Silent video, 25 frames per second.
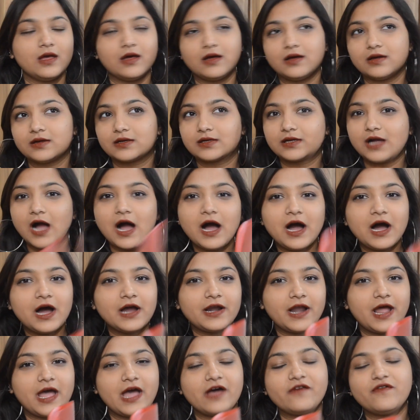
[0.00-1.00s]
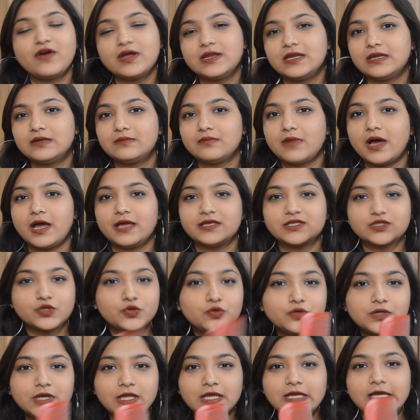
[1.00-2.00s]
car, I have one in my
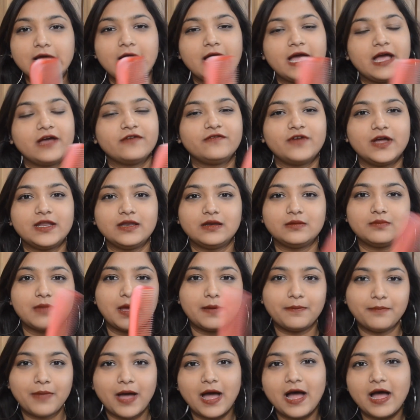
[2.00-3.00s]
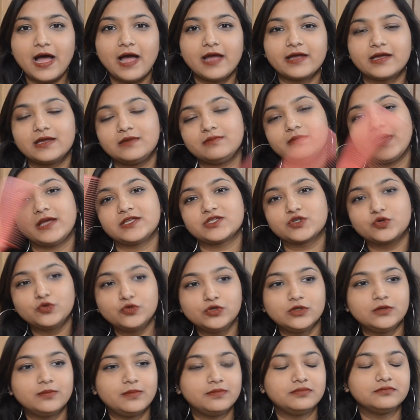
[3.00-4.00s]
scooty, I have one in my bag, in my
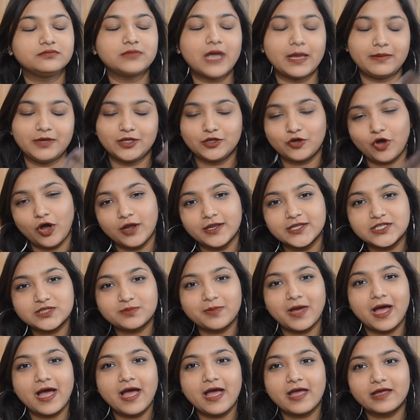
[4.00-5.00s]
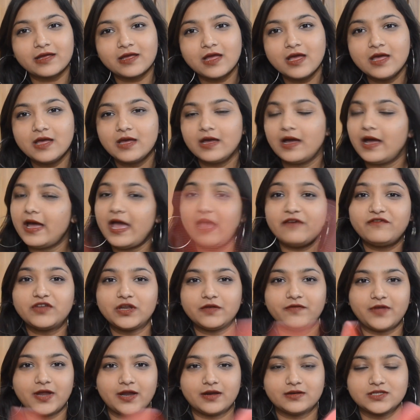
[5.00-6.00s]
school, I mean college bag,
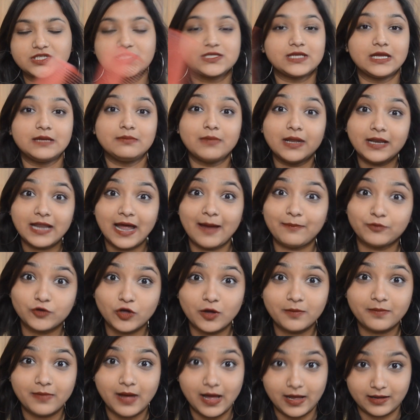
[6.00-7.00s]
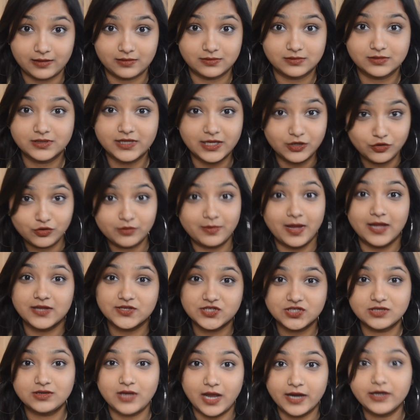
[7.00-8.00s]
everywhere, just in my laptop bag. Can you
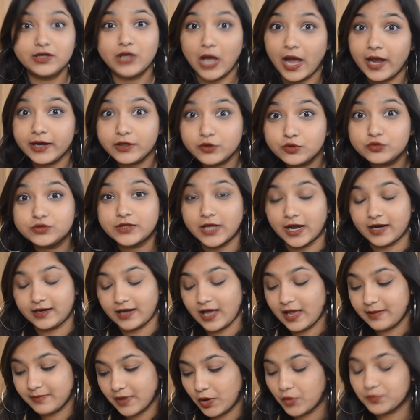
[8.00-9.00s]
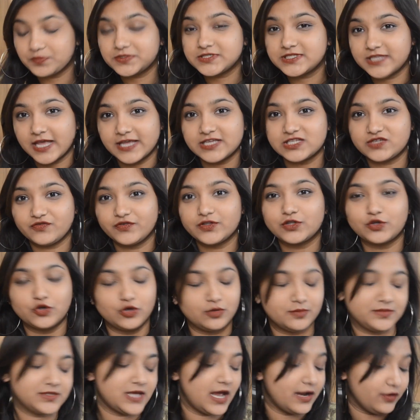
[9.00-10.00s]
imagine? I do that. I'm obsessed with
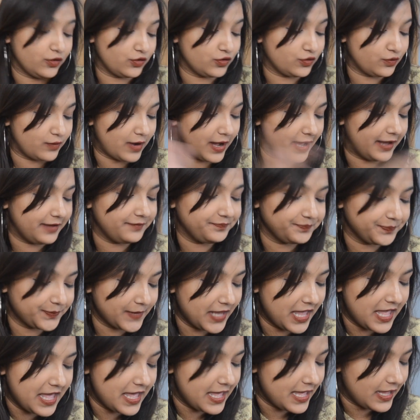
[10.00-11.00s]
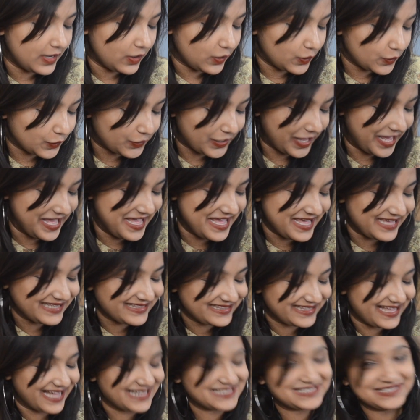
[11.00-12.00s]
combs. I don't know why.
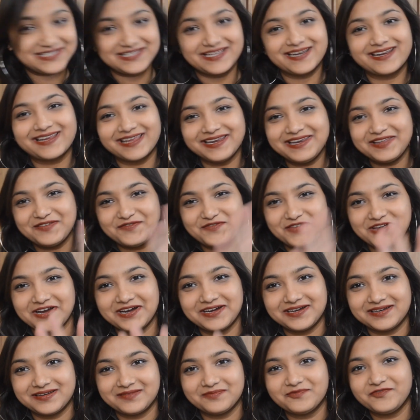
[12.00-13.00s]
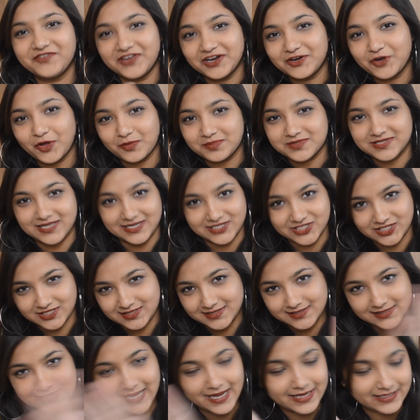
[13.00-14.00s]
Okay, that's really weird
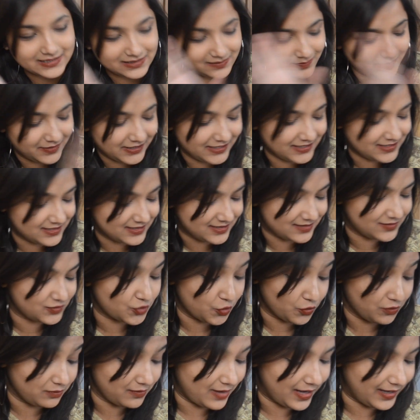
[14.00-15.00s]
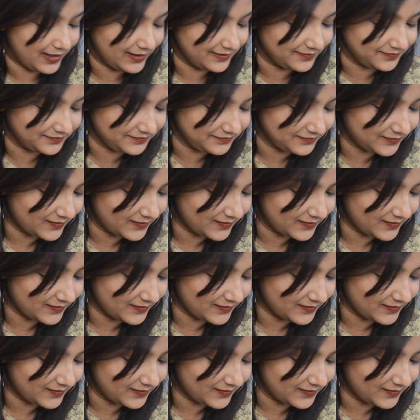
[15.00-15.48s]
obsessions, guys. Please don't mind.